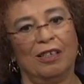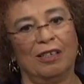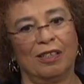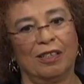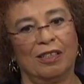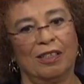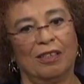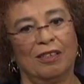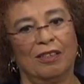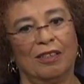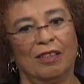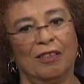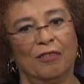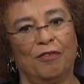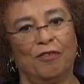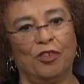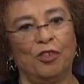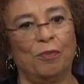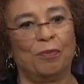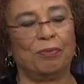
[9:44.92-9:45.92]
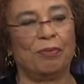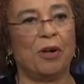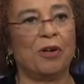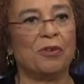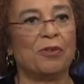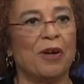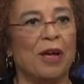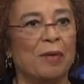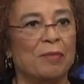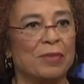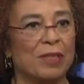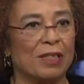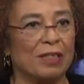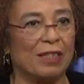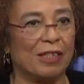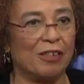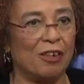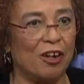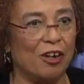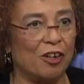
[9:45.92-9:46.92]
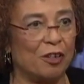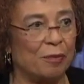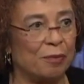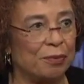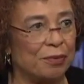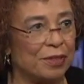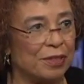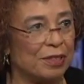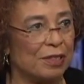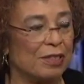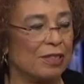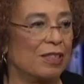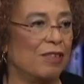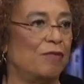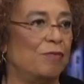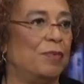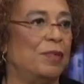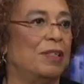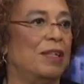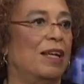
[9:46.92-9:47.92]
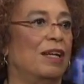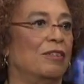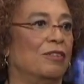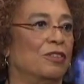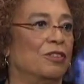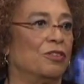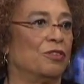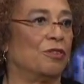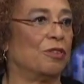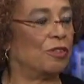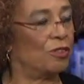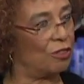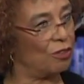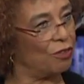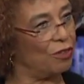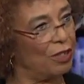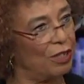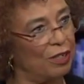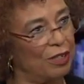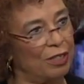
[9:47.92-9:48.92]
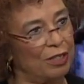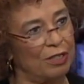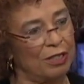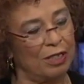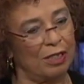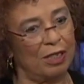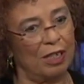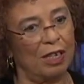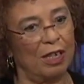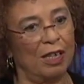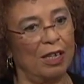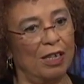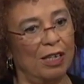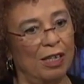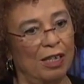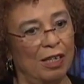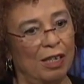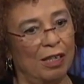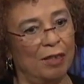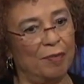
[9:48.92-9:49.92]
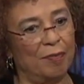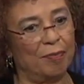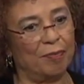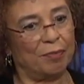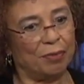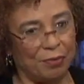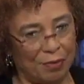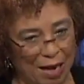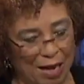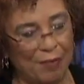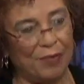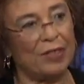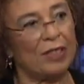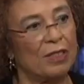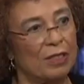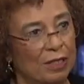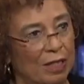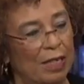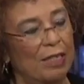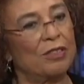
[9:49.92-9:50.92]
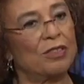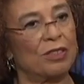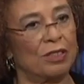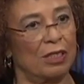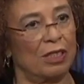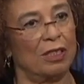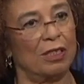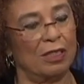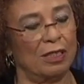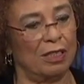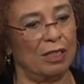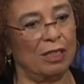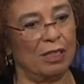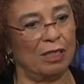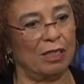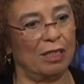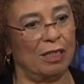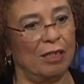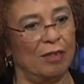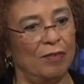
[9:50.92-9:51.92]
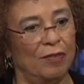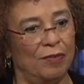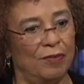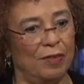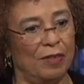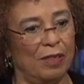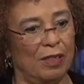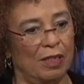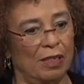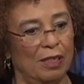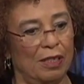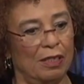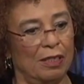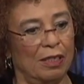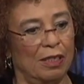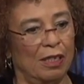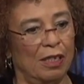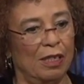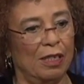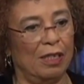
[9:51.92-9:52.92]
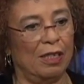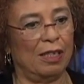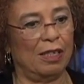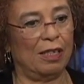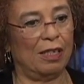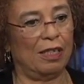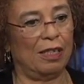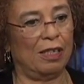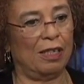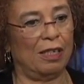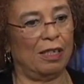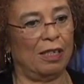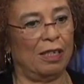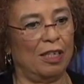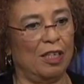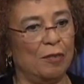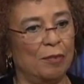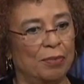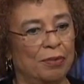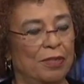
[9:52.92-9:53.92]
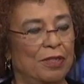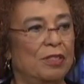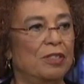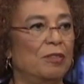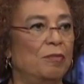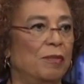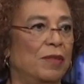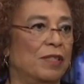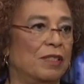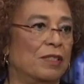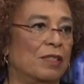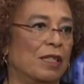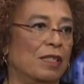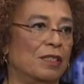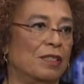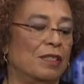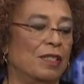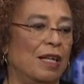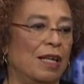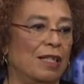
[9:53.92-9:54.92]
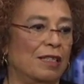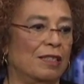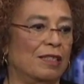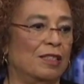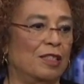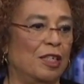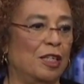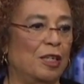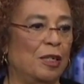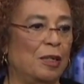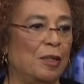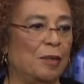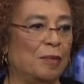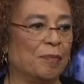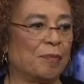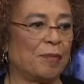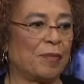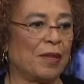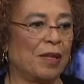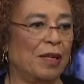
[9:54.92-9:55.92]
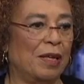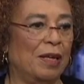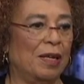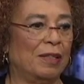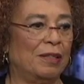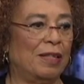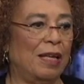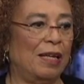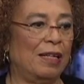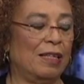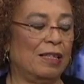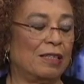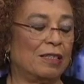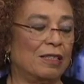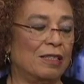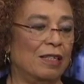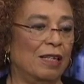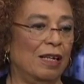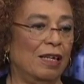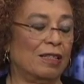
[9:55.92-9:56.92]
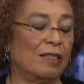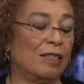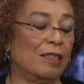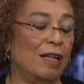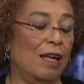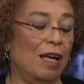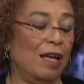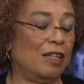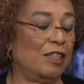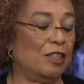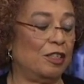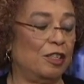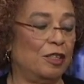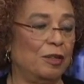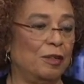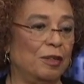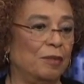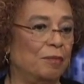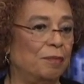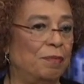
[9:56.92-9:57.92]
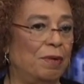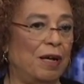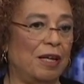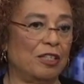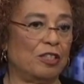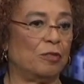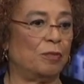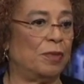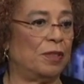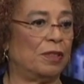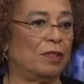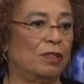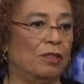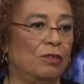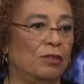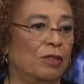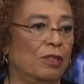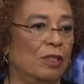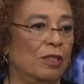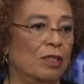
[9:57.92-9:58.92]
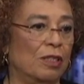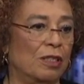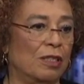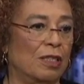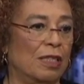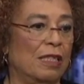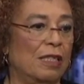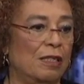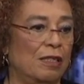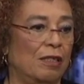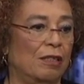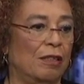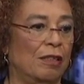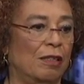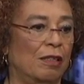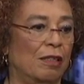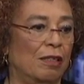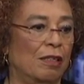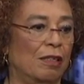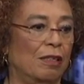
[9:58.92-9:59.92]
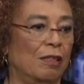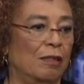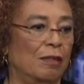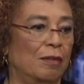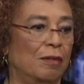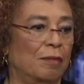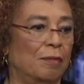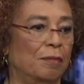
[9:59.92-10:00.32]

the, the few programs that there are in prisons have been outsourced. So there is a privatization uh, of uh, in, uh, imprisonment such that uh, that it's it's not possible to consider the